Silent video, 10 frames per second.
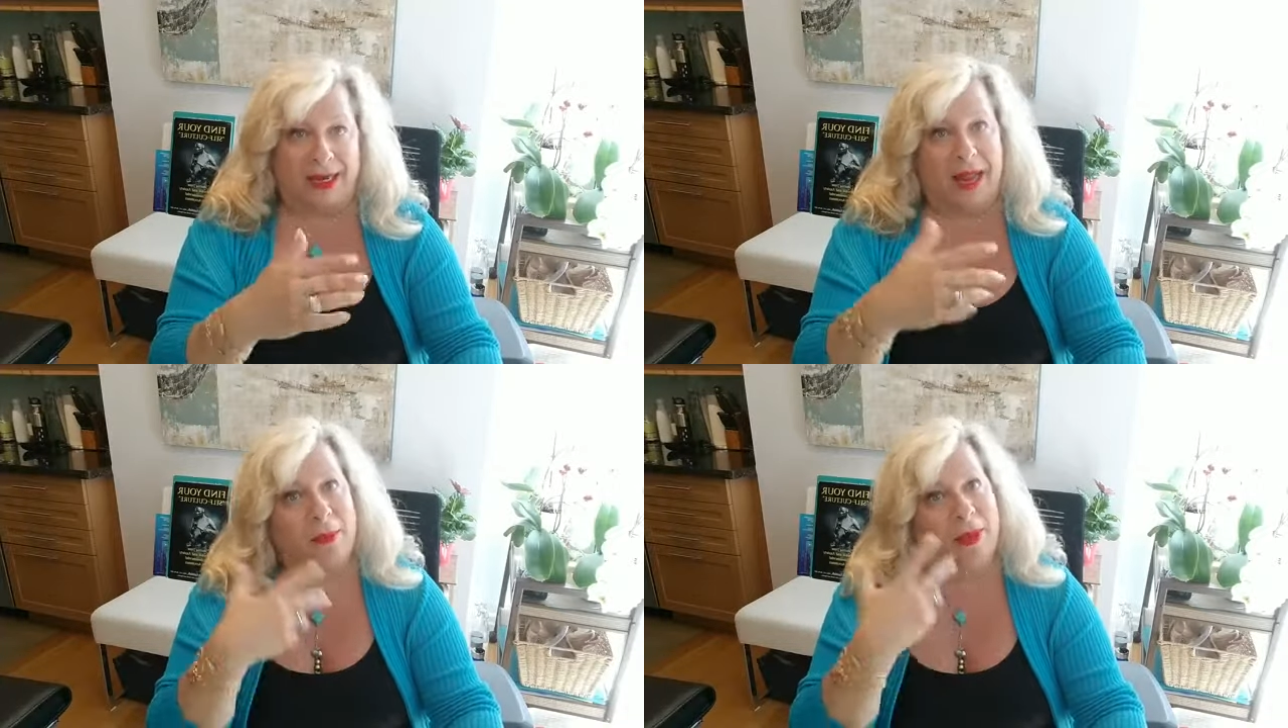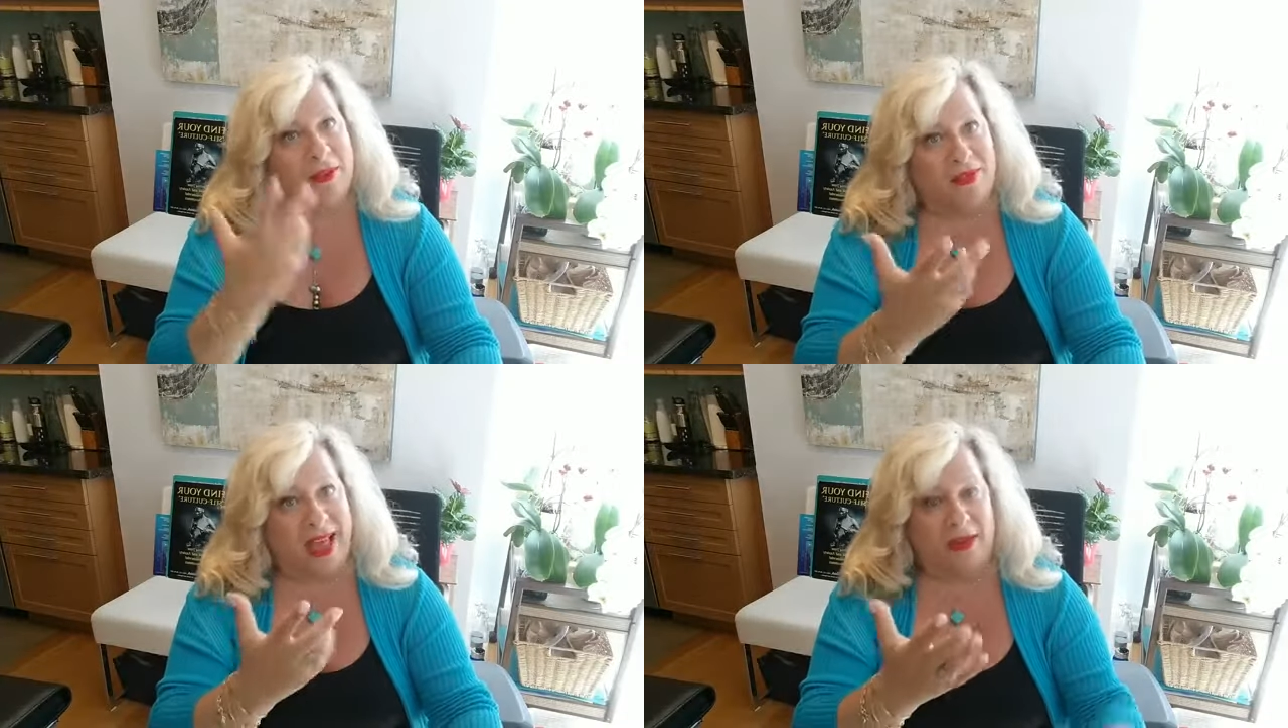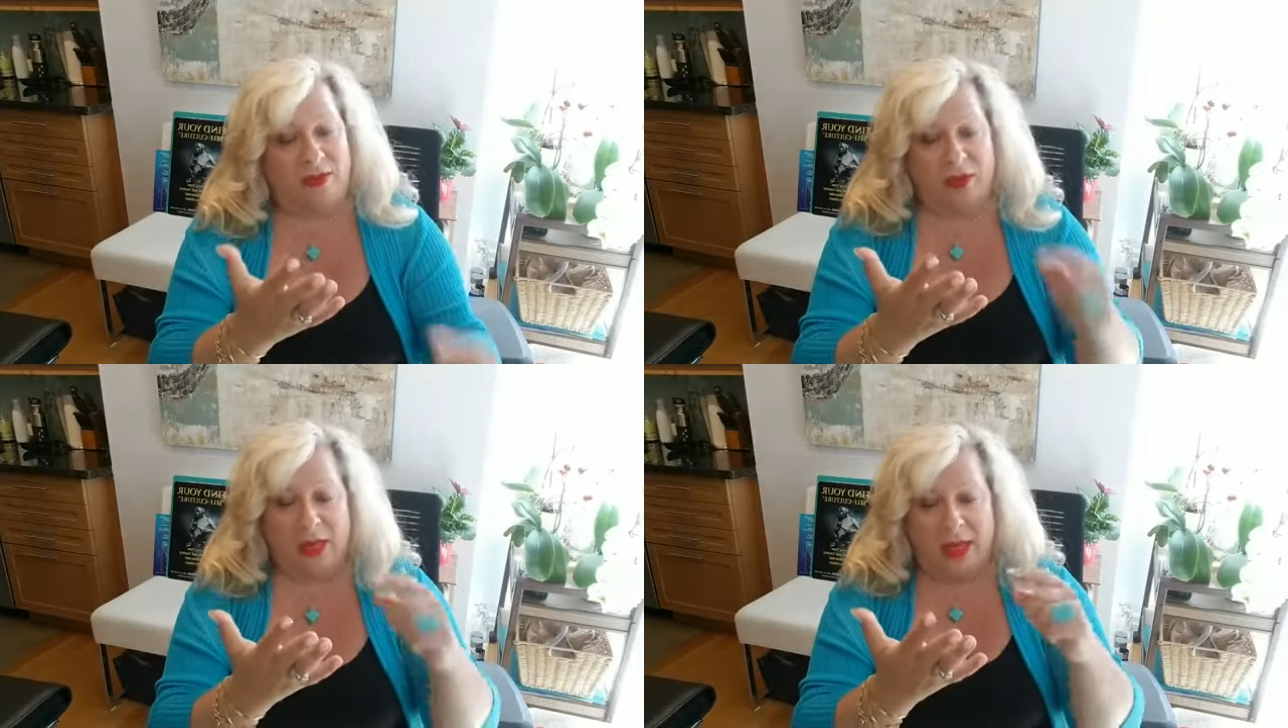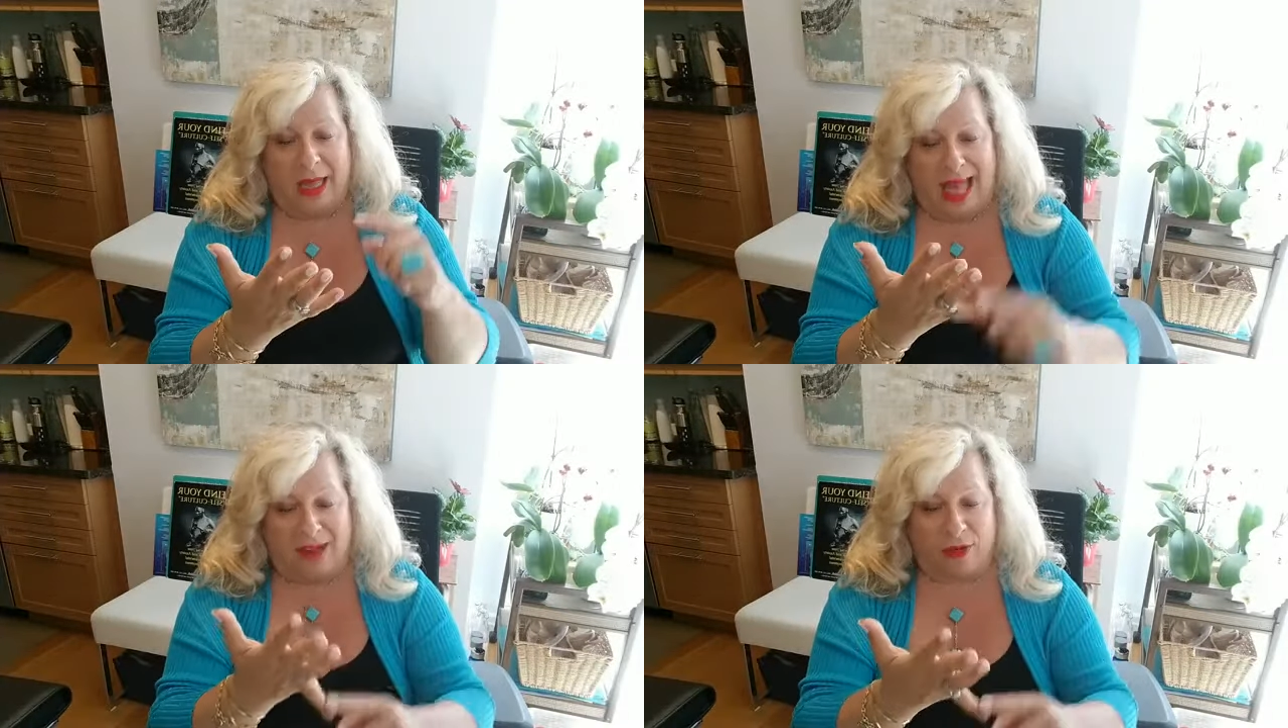And I'm a big fan of
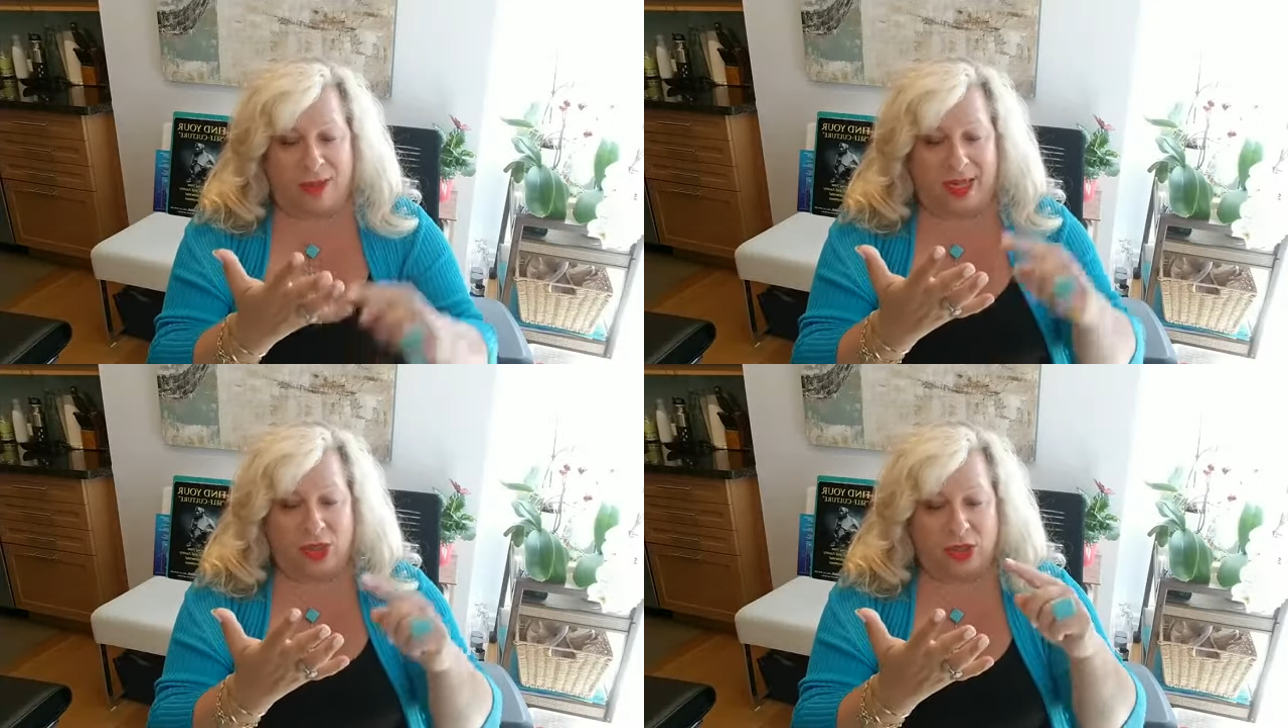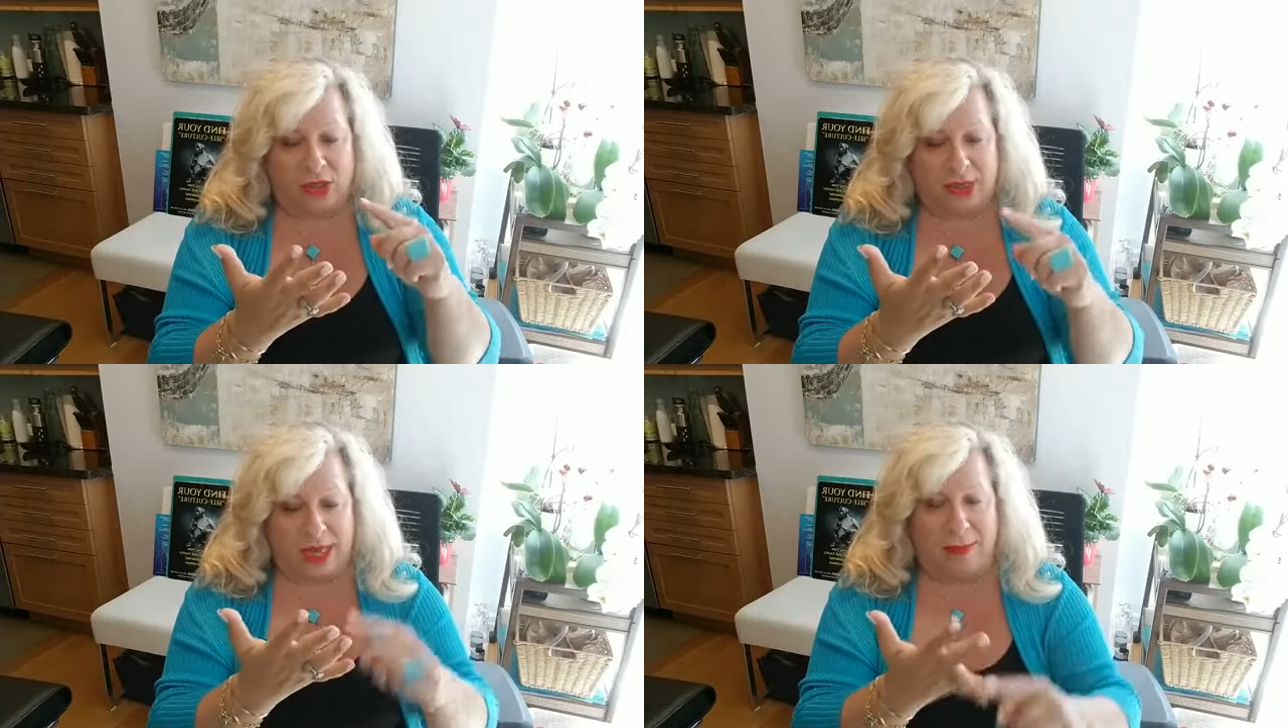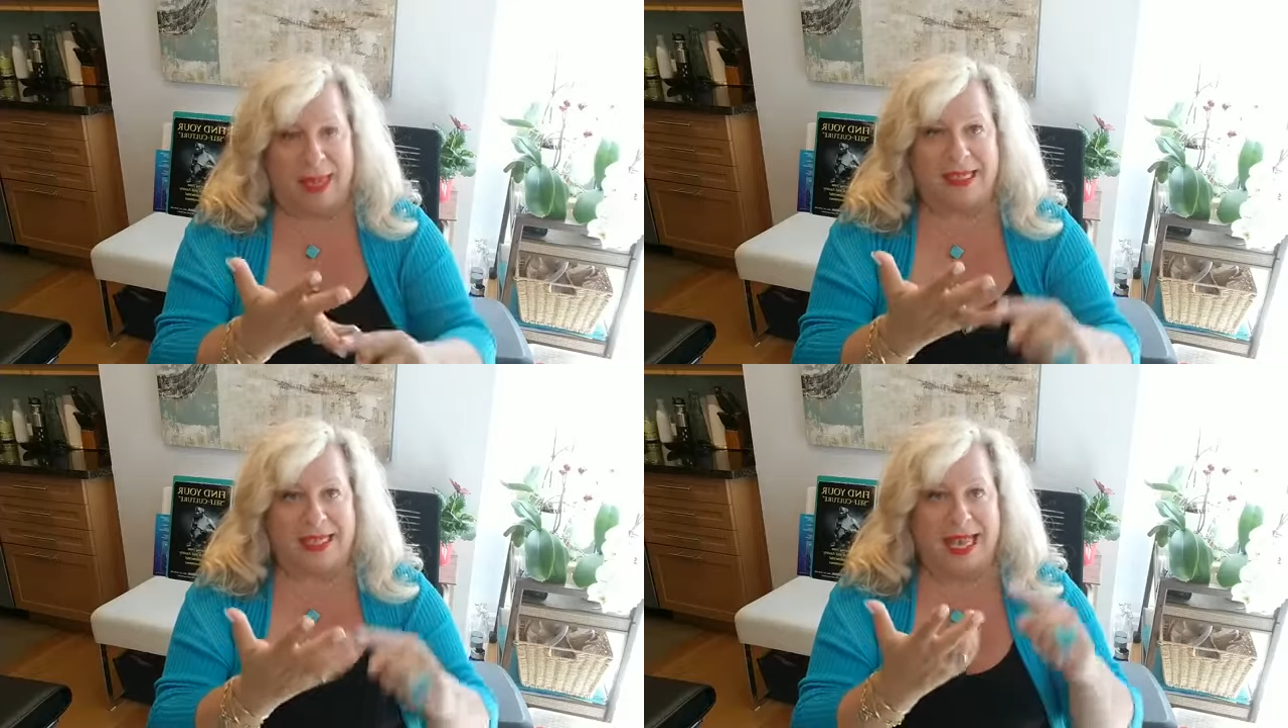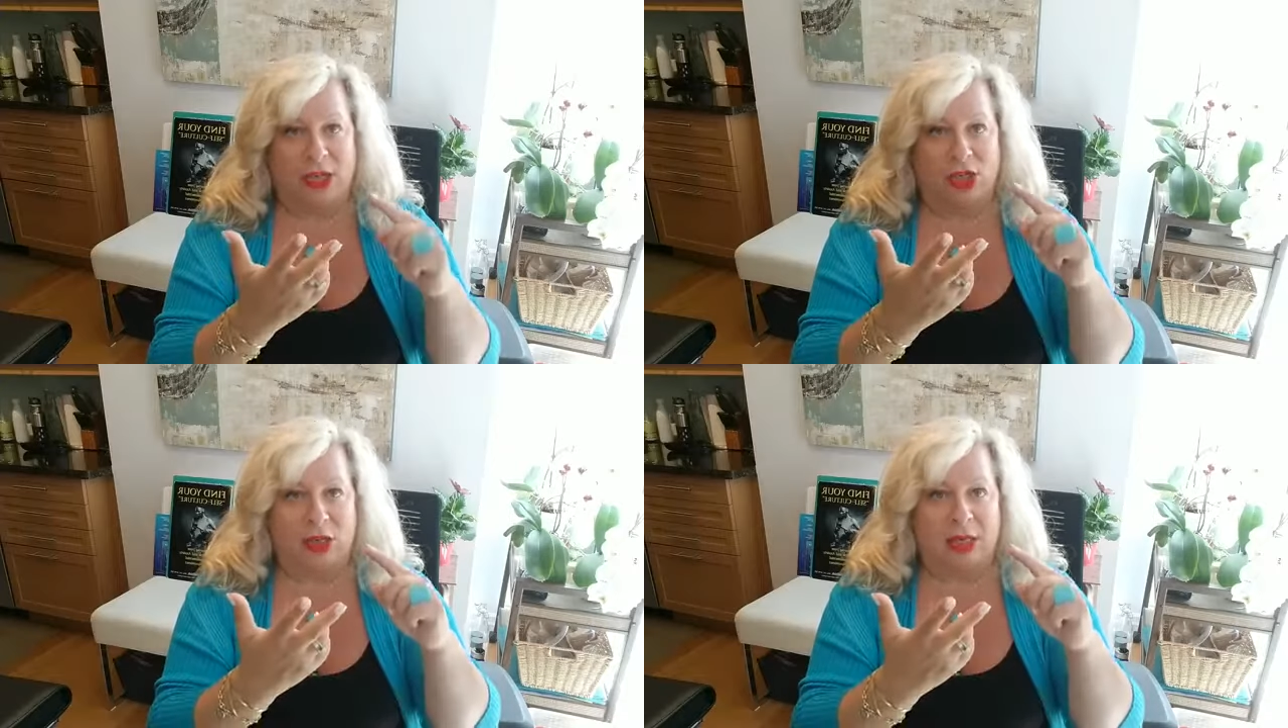affirmations and
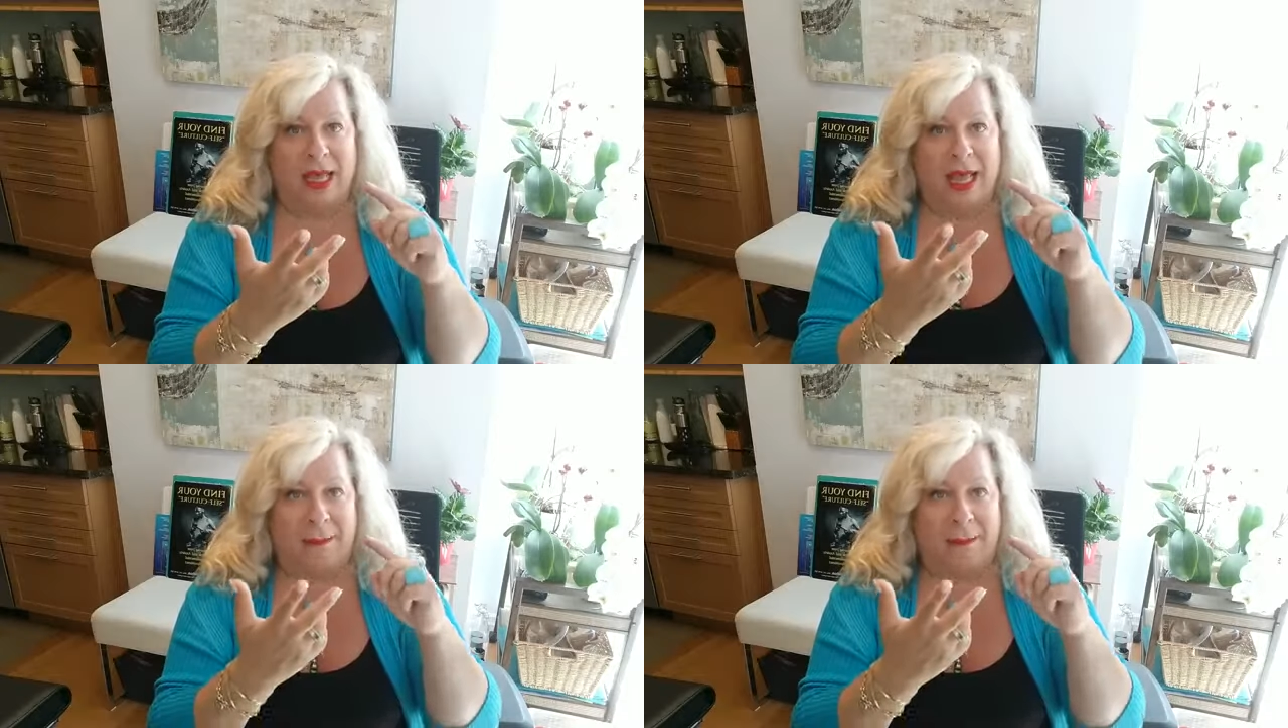meditation.